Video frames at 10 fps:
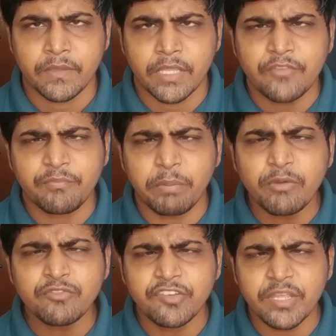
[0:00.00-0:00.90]
If
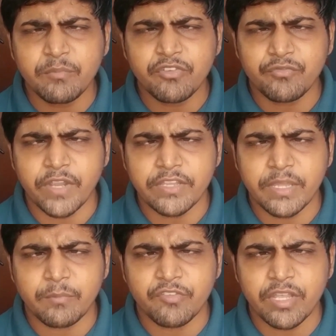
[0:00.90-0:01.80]
both teams find
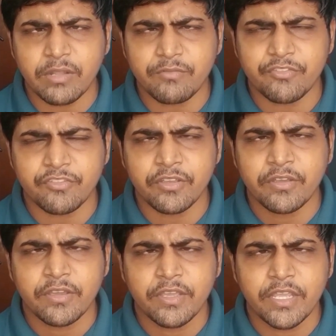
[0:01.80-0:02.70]
themselves
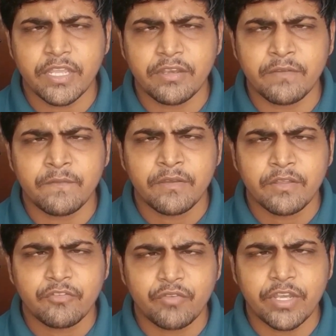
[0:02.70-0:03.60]
in
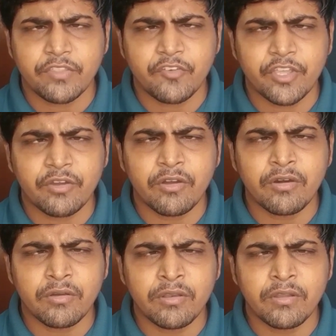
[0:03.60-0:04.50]
23
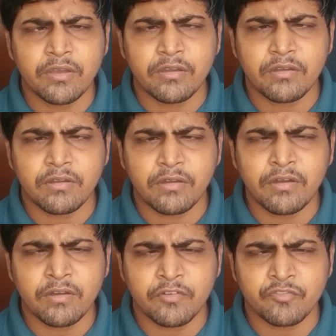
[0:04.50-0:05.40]
all
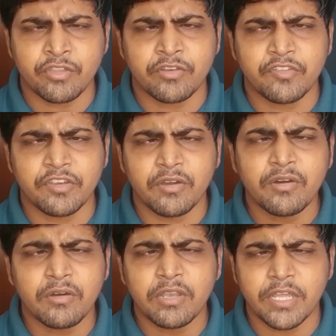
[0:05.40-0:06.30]
or 13
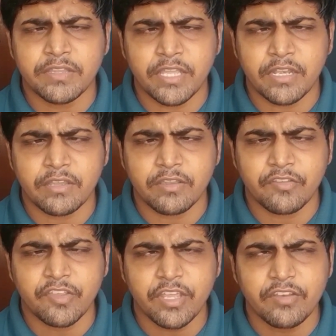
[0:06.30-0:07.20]
all at the end of the
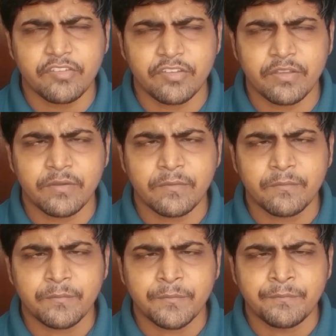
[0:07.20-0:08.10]
set,
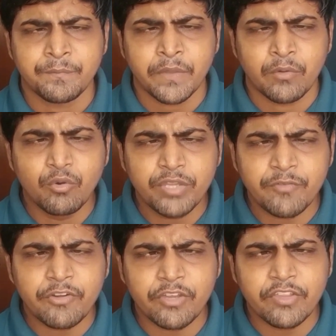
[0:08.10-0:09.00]

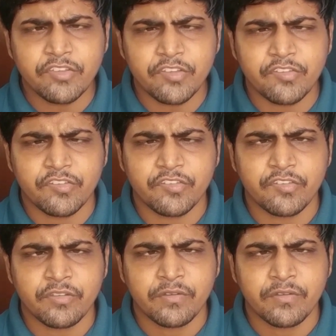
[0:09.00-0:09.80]
whoever reaches